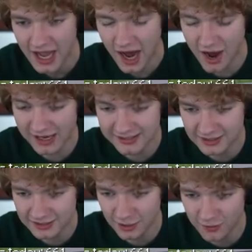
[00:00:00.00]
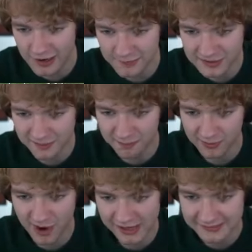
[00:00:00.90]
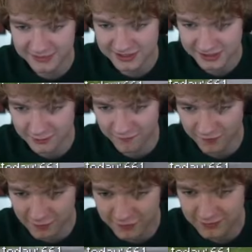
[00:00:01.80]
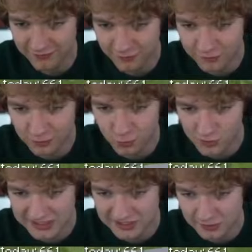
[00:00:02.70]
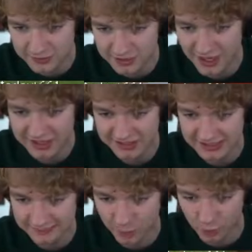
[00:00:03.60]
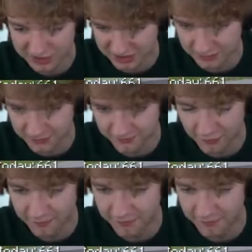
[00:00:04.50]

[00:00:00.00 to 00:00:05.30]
I'm going to prime to you for all the wisdom. You guys need more wisdom from